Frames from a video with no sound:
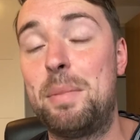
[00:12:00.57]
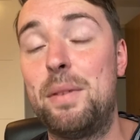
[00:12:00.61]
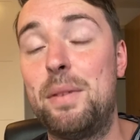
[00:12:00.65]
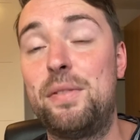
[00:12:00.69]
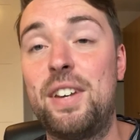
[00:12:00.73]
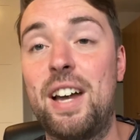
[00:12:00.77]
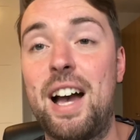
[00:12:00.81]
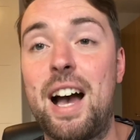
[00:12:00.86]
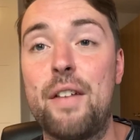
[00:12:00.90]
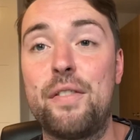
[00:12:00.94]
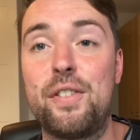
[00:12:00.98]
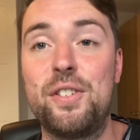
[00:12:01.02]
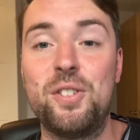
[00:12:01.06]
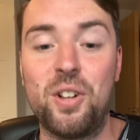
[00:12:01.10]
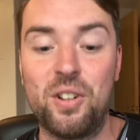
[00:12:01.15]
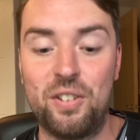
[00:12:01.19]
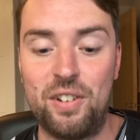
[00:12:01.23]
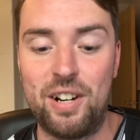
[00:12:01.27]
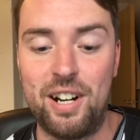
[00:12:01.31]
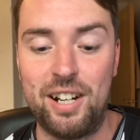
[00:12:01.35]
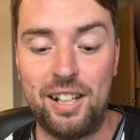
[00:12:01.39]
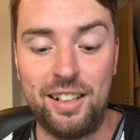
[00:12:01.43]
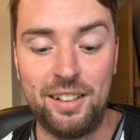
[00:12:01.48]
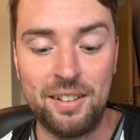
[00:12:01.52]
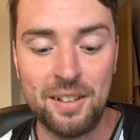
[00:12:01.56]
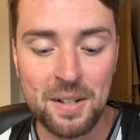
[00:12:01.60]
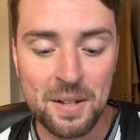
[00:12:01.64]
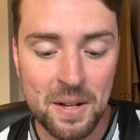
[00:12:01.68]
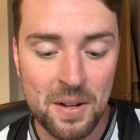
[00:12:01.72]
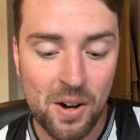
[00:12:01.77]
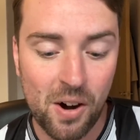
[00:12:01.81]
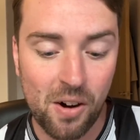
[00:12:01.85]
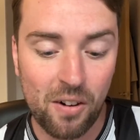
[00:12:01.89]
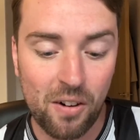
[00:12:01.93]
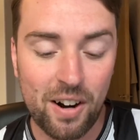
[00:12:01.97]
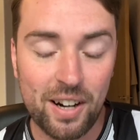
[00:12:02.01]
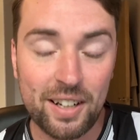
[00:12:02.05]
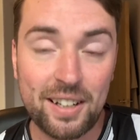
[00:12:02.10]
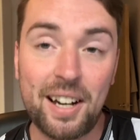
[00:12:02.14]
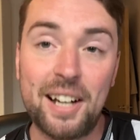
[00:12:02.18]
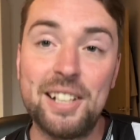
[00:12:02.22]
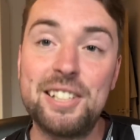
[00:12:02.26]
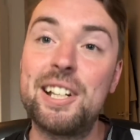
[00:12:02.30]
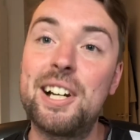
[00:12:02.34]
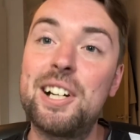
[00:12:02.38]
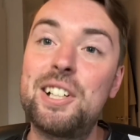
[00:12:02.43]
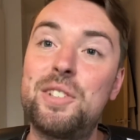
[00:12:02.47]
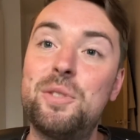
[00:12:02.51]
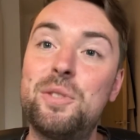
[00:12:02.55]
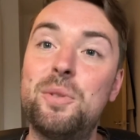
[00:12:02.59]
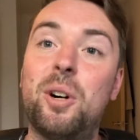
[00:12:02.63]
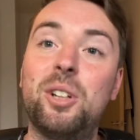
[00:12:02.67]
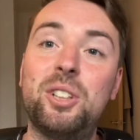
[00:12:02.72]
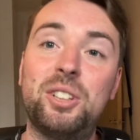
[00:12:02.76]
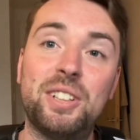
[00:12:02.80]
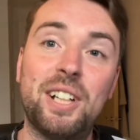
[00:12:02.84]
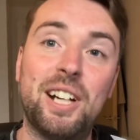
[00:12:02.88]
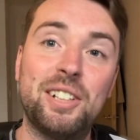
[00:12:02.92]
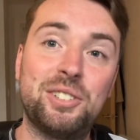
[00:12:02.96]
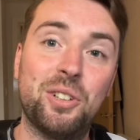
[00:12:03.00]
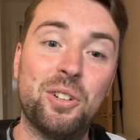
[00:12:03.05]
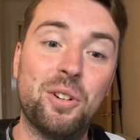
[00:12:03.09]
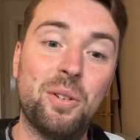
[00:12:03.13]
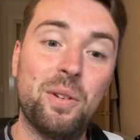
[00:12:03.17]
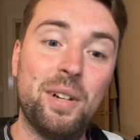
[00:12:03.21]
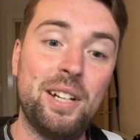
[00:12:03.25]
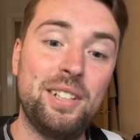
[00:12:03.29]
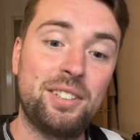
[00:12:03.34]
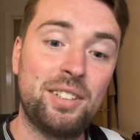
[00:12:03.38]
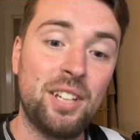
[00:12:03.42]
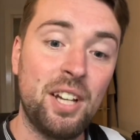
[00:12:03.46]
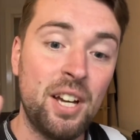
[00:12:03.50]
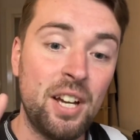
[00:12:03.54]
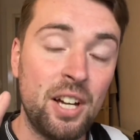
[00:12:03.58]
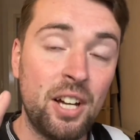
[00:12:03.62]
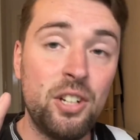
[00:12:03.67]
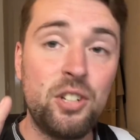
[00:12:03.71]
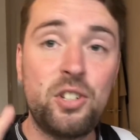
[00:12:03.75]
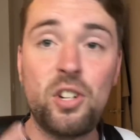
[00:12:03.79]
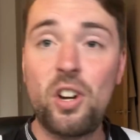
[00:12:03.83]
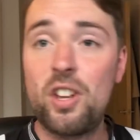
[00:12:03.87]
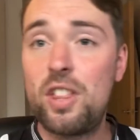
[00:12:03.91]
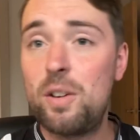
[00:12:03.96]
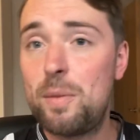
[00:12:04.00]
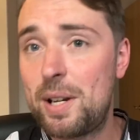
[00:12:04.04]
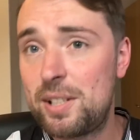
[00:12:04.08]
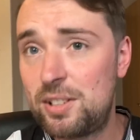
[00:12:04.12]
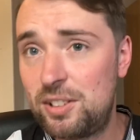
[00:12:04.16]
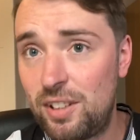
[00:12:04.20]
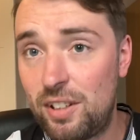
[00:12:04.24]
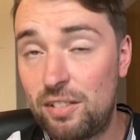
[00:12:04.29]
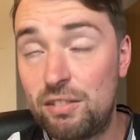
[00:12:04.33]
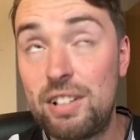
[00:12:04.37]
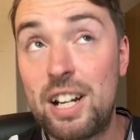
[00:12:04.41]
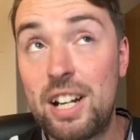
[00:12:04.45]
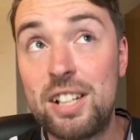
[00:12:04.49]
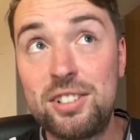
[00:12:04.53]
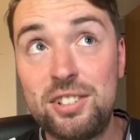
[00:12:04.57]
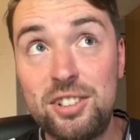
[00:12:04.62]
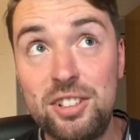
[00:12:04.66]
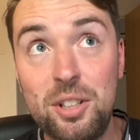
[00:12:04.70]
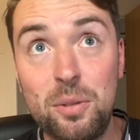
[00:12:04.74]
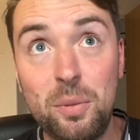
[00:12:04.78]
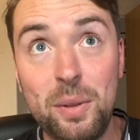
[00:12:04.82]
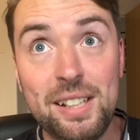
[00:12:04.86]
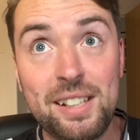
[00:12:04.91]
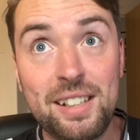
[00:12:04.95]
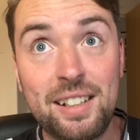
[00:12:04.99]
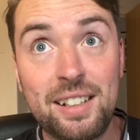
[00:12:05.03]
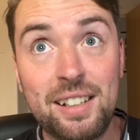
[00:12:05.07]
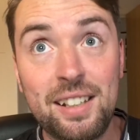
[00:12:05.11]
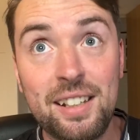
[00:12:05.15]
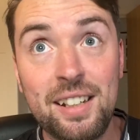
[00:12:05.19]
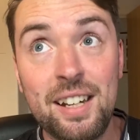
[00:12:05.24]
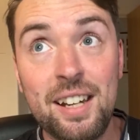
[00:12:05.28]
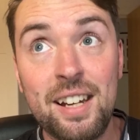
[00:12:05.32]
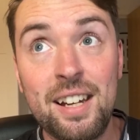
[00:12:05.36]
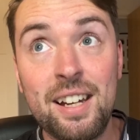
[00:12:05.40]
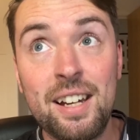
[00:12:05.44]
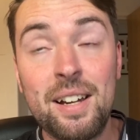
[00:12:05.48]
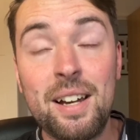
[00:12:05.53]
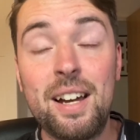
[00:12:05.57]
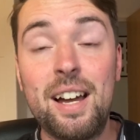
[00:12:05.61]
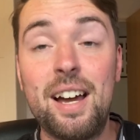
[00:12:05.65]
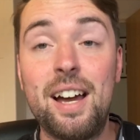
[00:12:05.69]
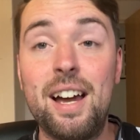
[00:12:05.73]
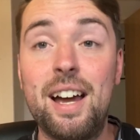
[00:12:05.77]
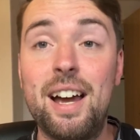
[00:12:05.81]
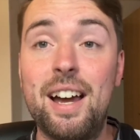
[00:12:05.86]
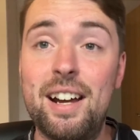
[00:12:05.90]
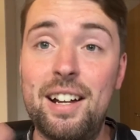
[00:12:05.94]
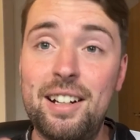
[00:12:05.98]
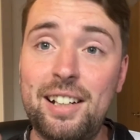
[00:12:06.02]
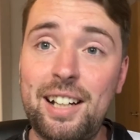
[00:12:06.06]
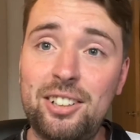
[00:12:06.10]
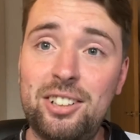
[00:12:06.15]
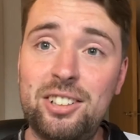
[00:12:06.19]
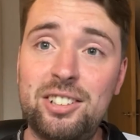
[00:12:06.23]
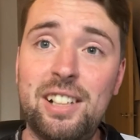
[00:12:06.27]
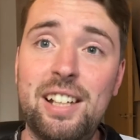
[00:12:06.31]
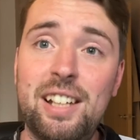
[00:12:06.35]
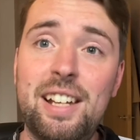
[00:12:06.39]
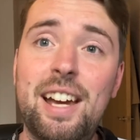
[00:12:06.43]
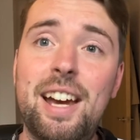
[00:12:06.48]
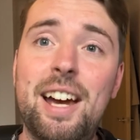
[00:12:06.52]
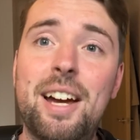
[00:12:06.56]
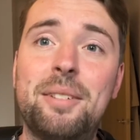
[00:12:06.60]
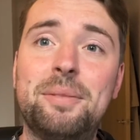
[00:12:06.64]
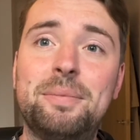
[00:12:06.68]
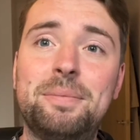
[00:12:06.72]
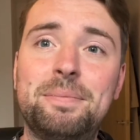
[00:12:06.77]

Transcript: if you haven't already. All right, guys. Thanks for watching as always. Enjoy the rest of your week. And I'll catch you later.